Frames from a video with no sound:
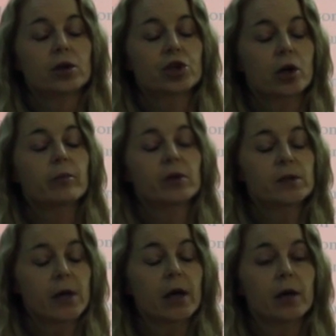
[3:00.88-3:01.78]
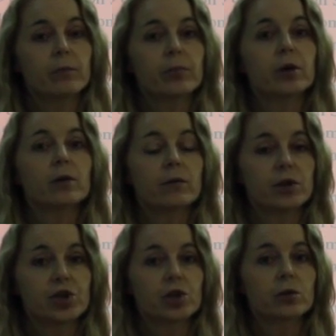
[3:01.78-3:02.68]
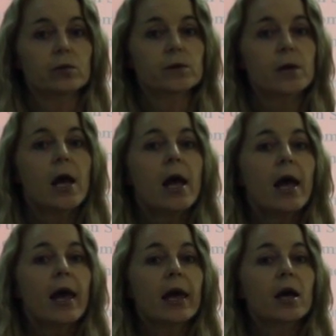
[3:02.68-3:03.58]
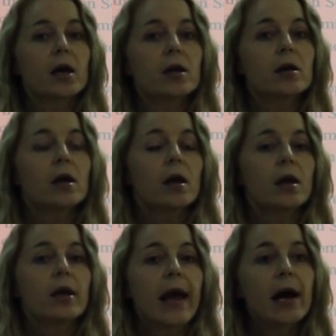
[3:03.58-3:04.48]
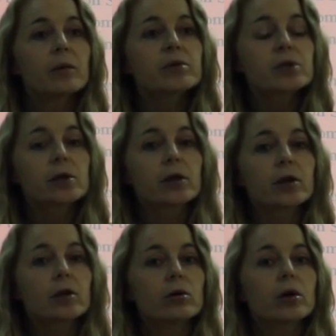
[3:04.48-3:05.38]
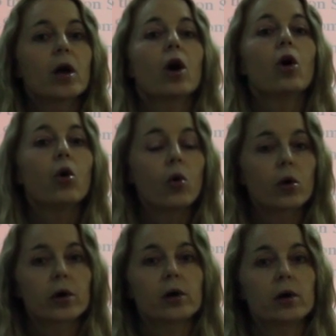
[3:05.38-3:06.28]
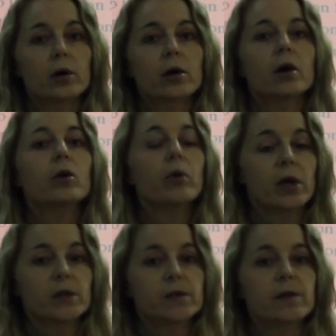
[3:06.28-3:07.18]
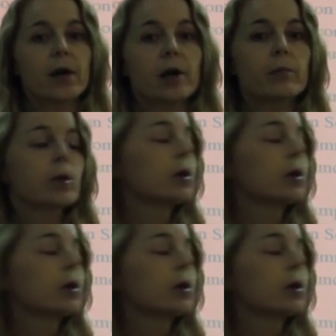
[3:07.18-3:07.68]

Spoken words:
Germans had put the Jews. And an absolute horror awaits them.